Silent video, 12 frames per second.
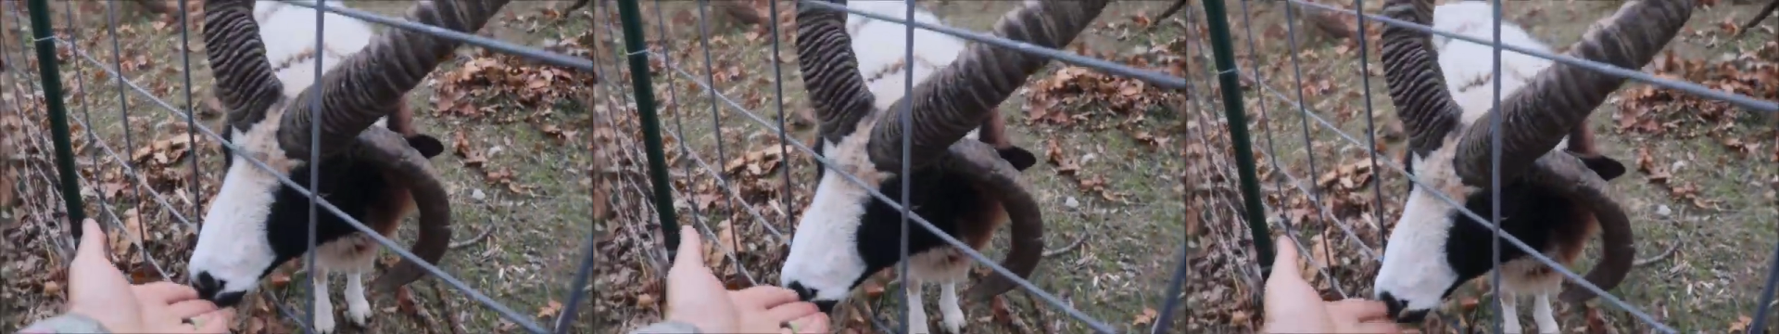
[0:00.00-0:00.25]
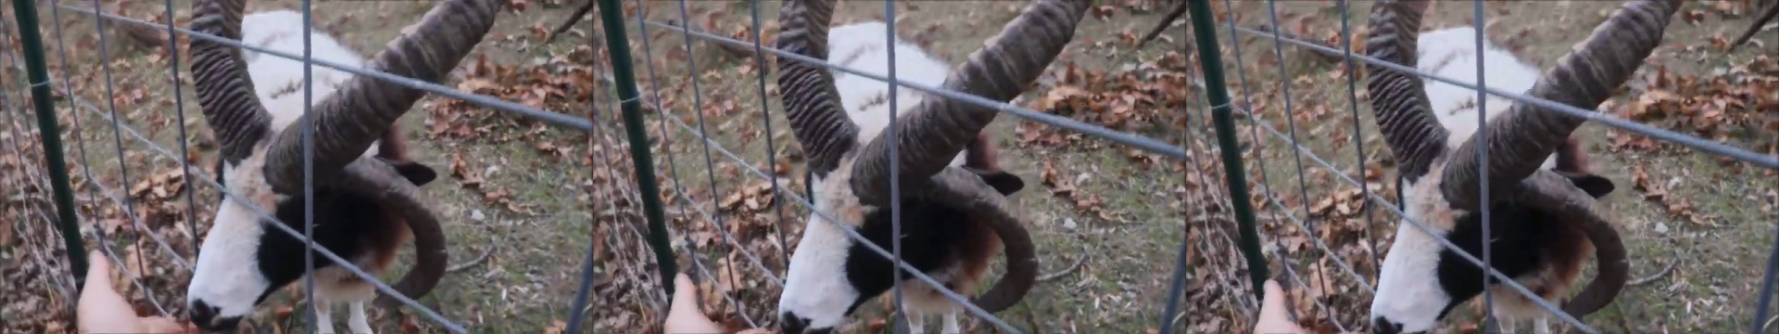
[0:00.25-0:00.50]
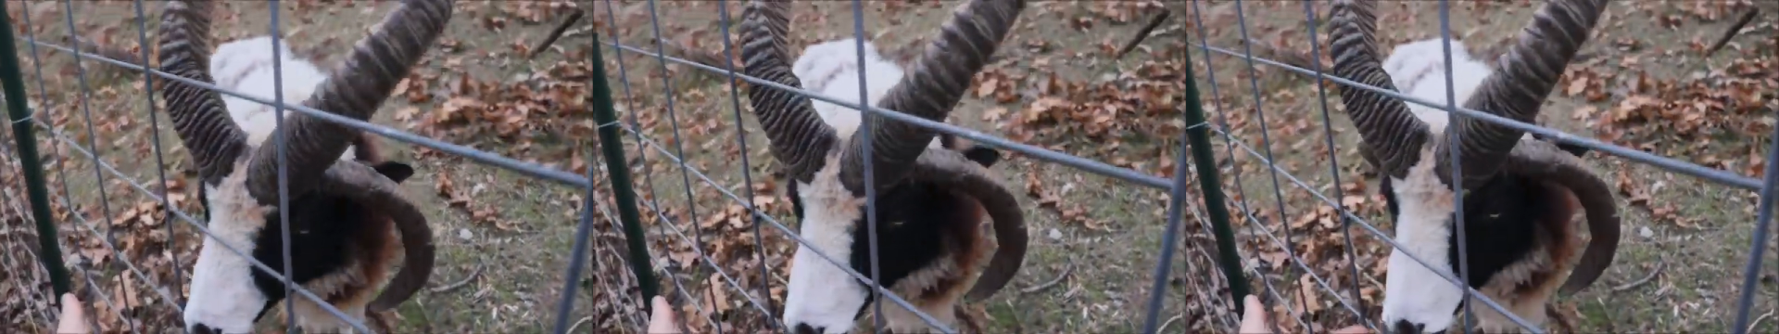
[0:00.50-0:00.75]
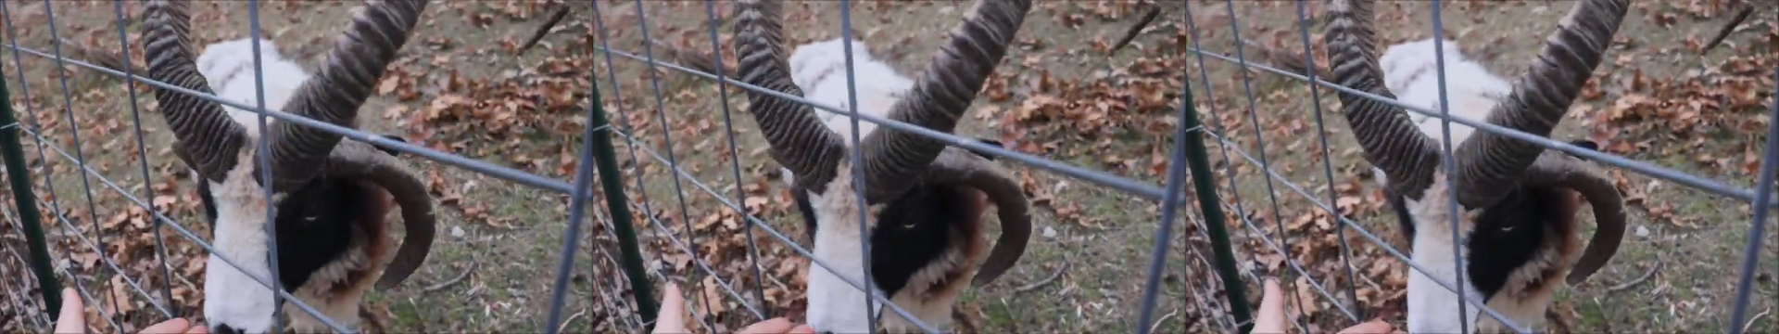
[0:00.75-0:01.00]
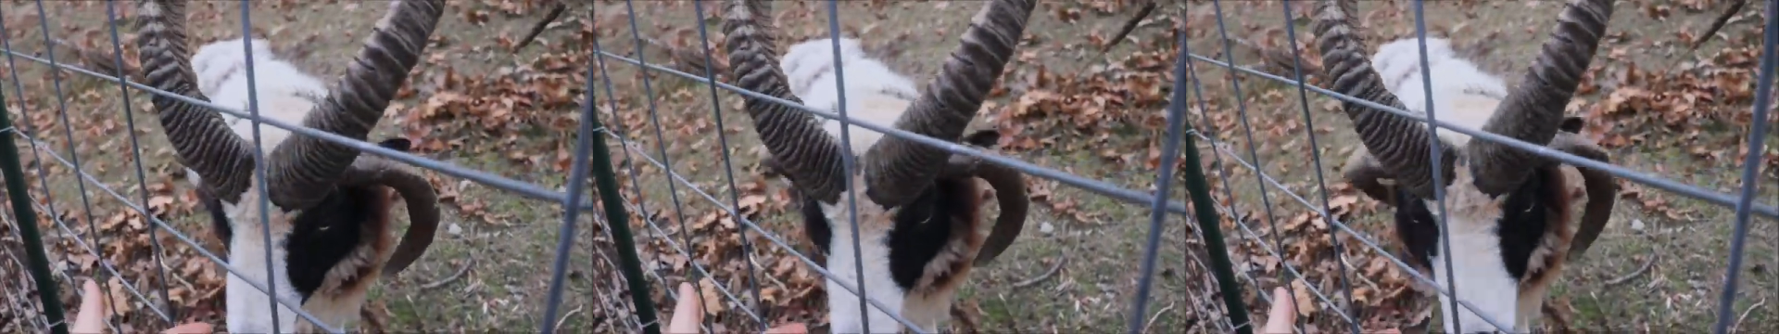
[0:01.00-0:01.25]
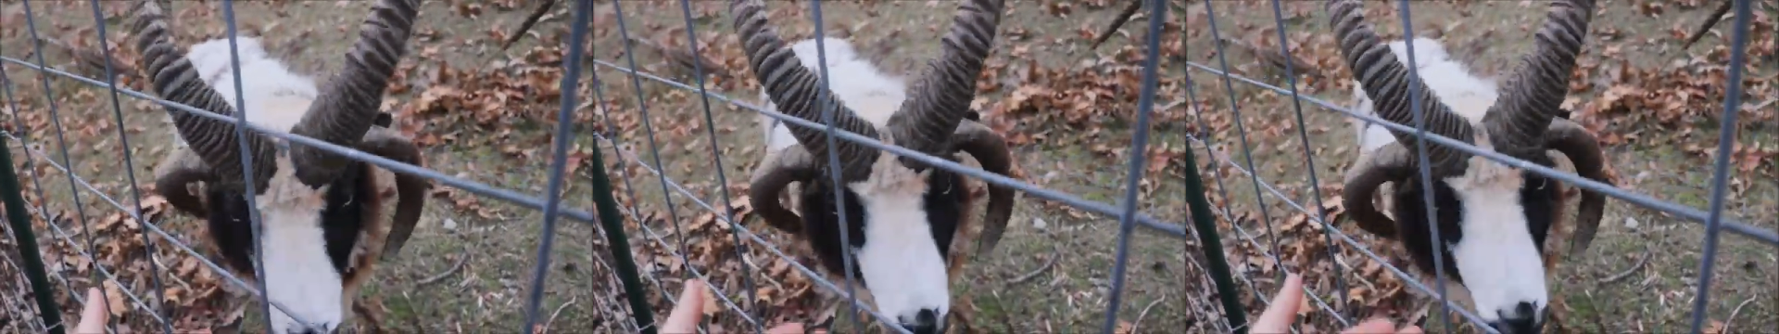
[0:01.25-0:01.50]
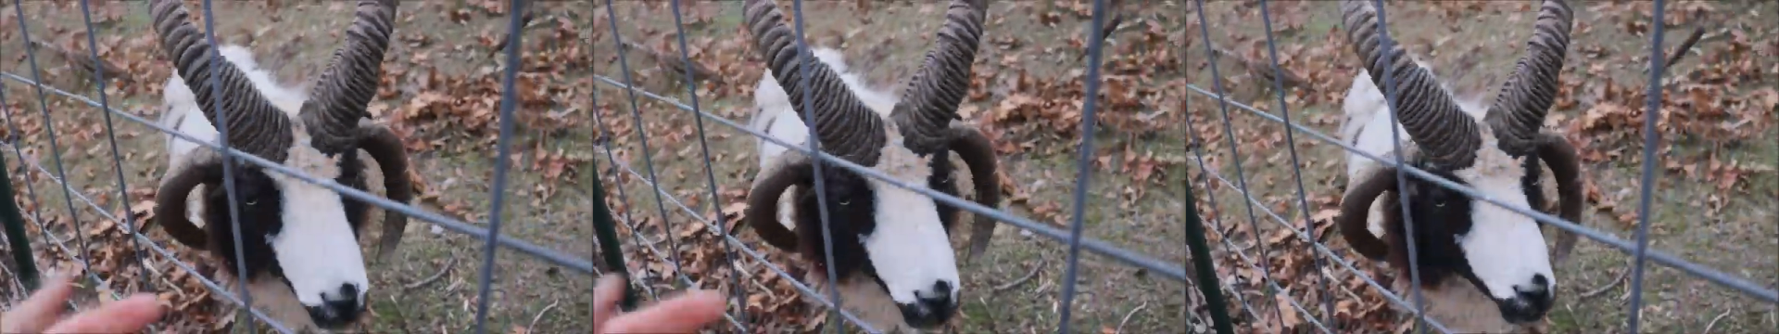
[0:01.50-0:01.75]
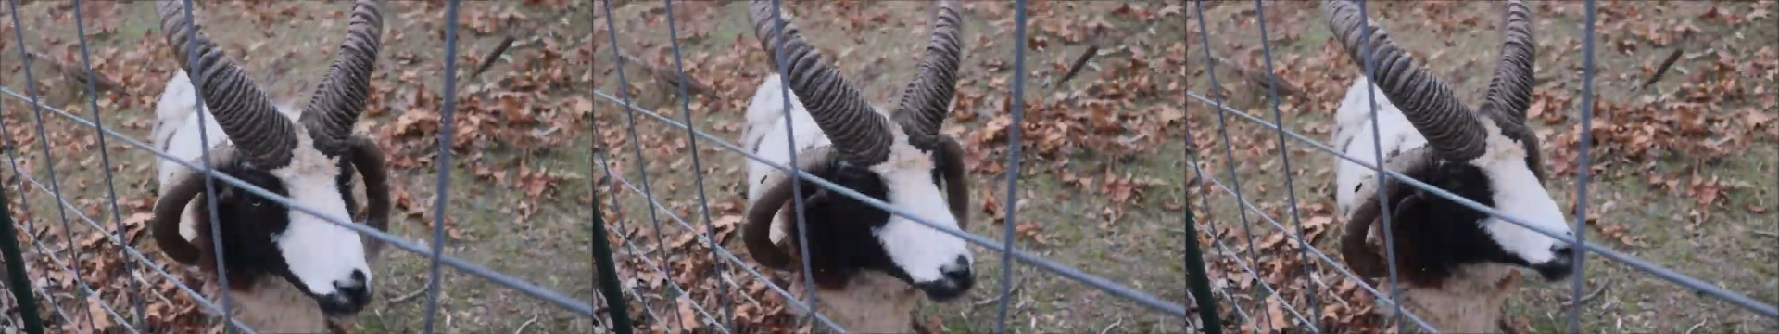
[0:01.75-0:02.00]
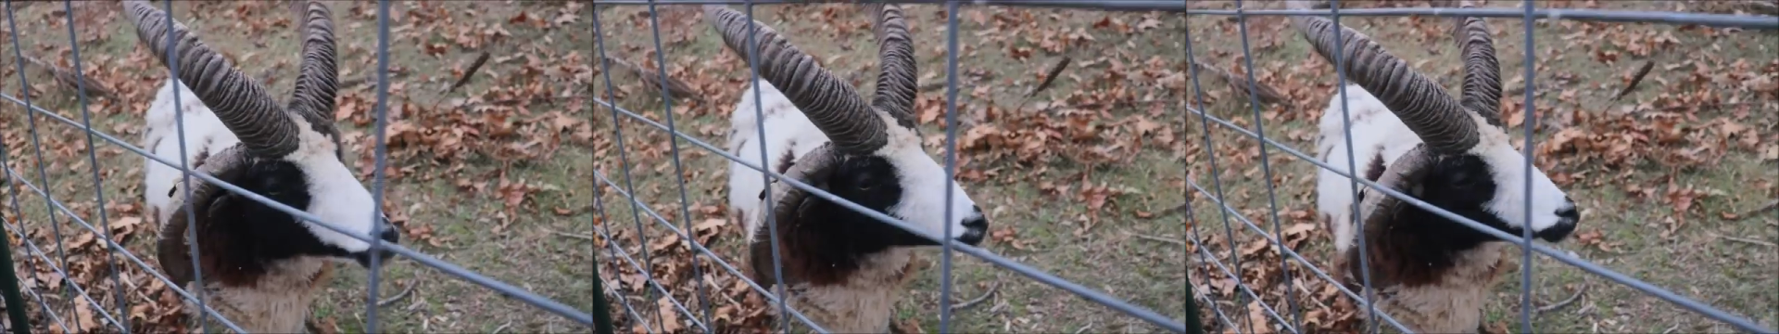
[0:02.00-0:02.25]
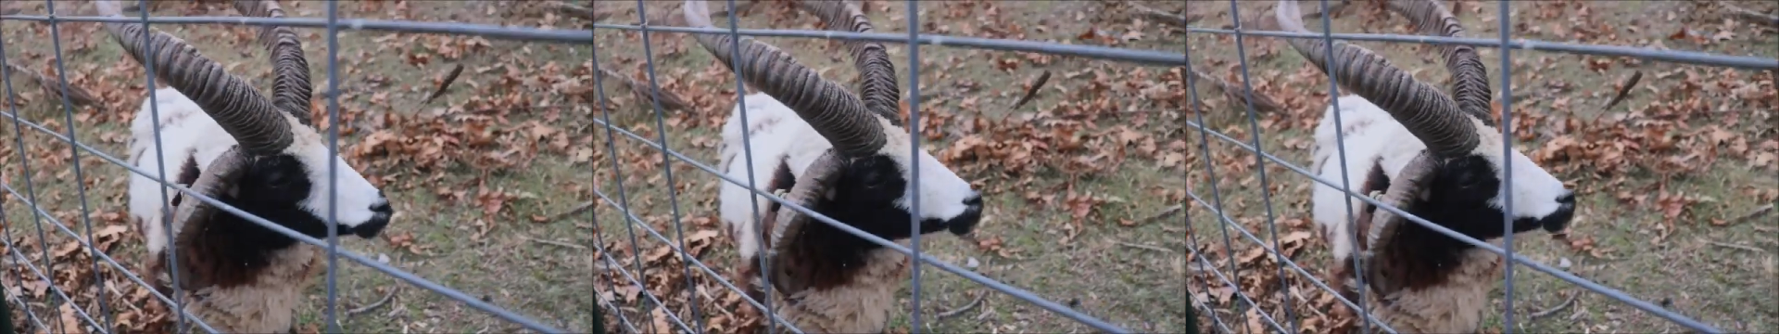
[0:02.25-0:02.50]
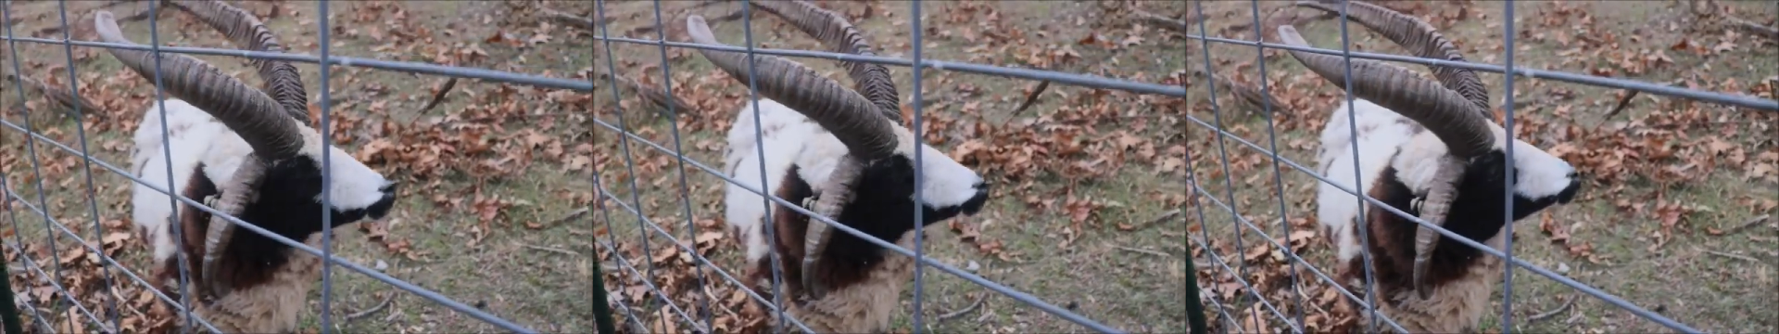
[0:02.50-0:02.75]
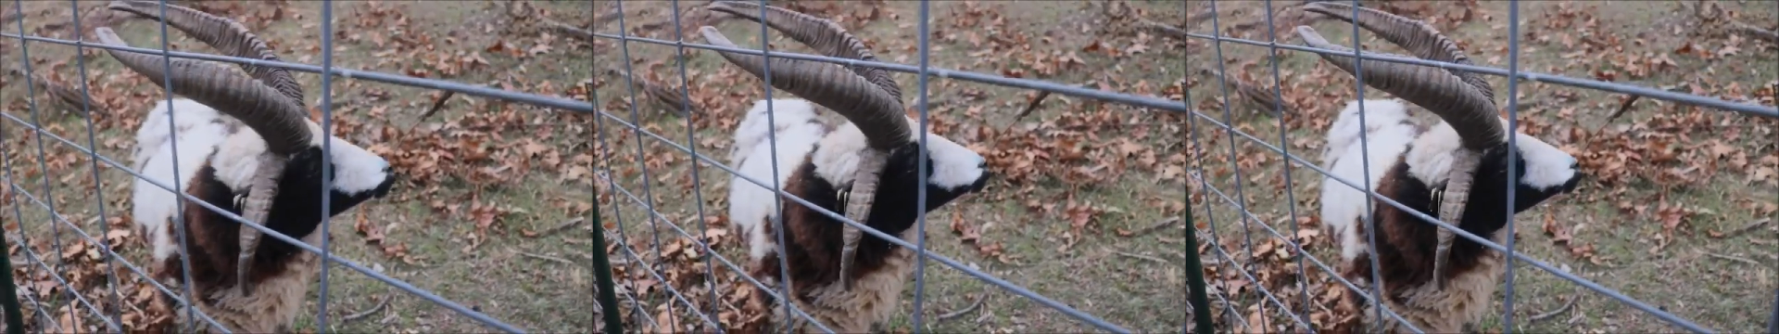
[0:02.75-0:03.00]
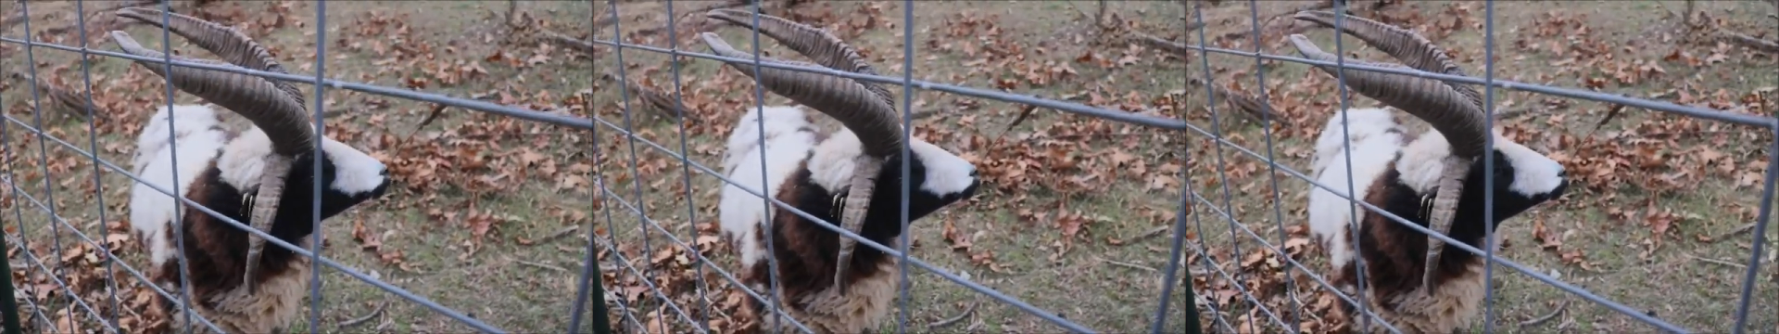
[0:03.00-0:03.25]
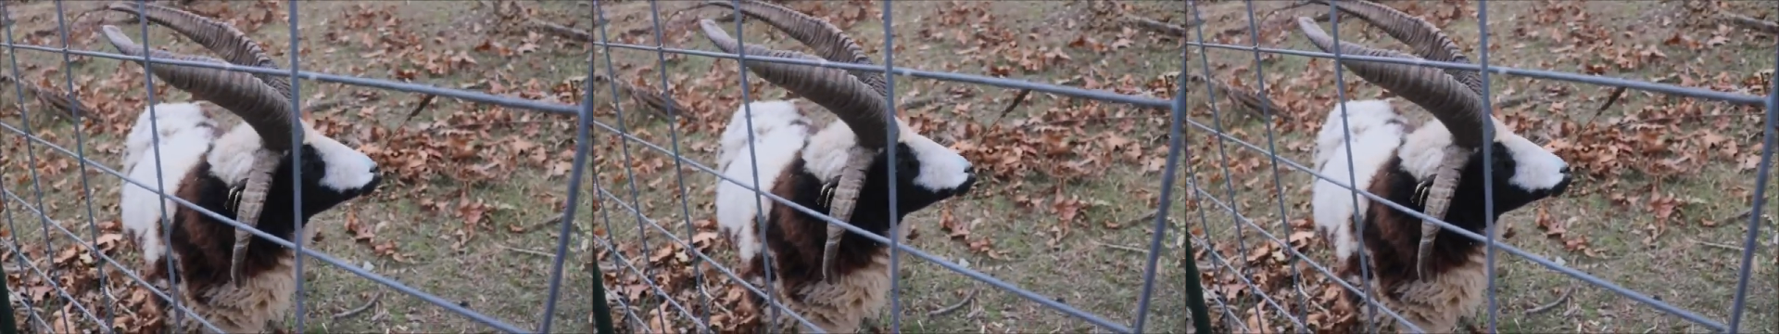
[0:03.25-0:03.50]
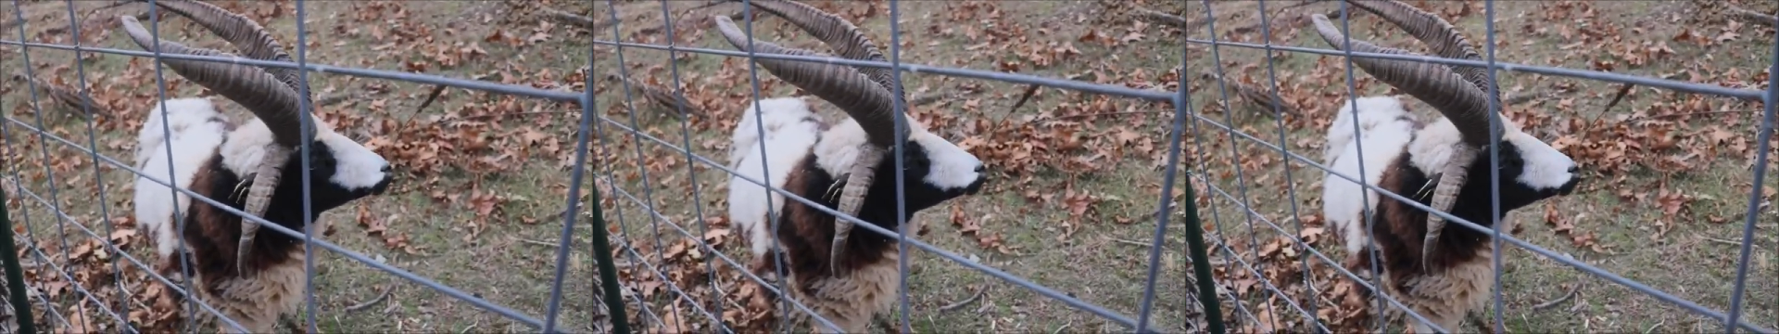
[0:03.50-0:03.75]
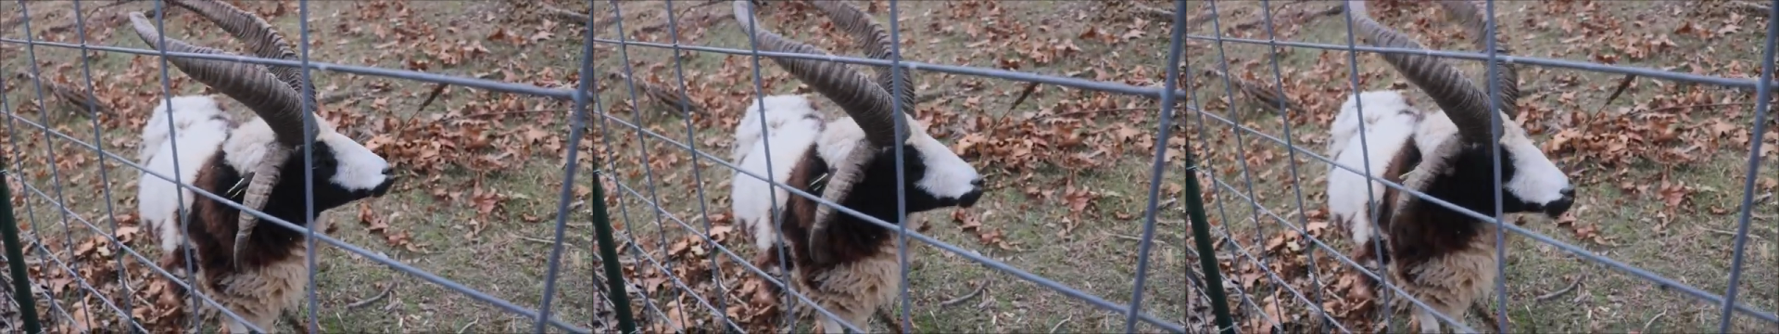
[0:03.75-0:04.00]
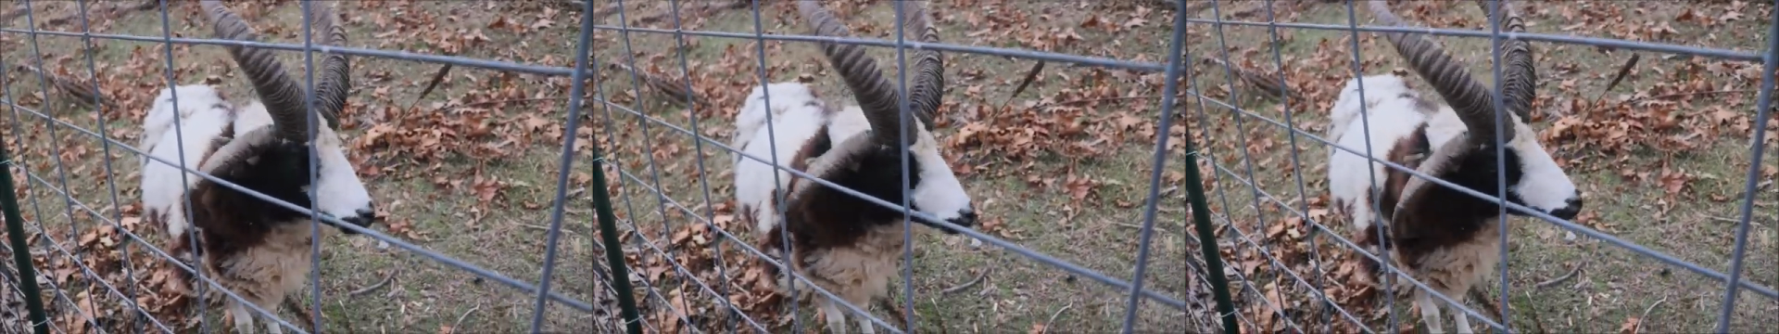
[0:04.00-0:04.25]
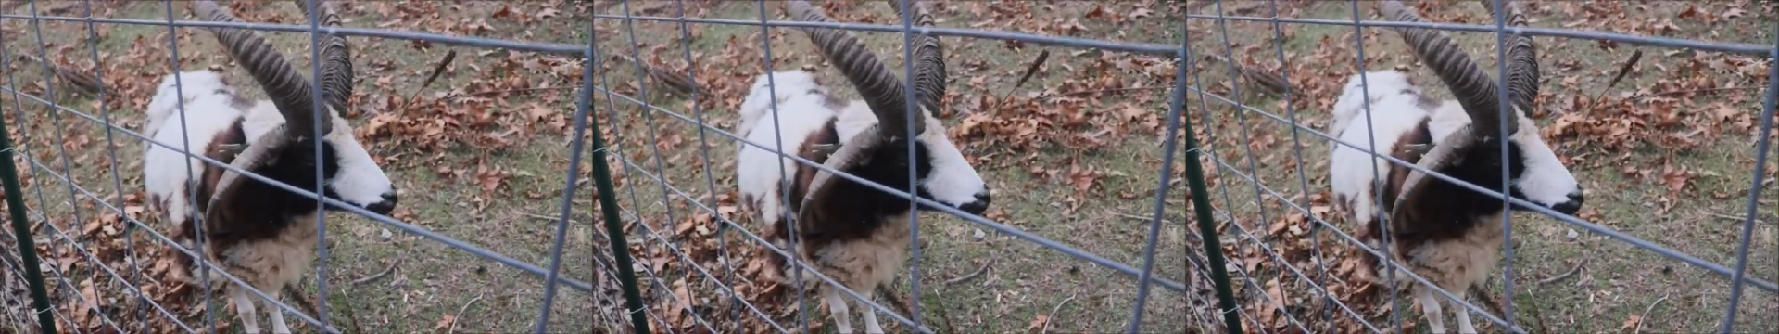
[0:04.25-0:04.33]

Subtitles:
Nobody's mouth can be seen.